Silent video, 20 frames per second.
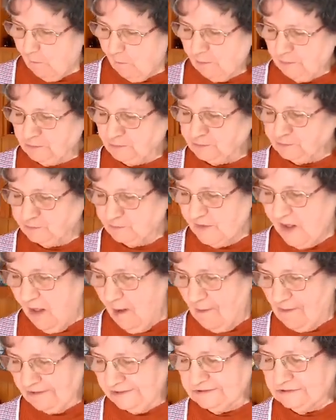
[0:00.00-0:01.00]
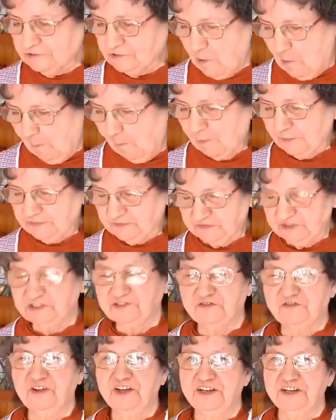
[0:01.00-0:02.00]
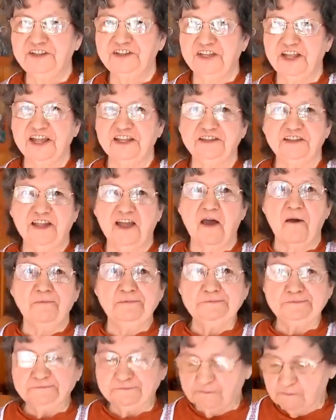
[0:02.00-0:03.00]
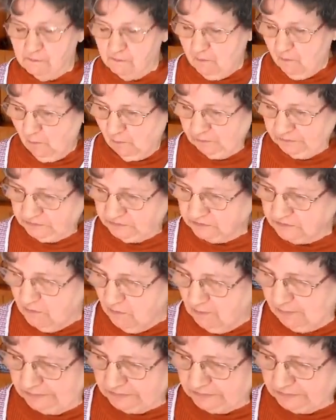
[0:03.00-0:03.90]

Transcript: deserve it. It's very tender. Amazing job.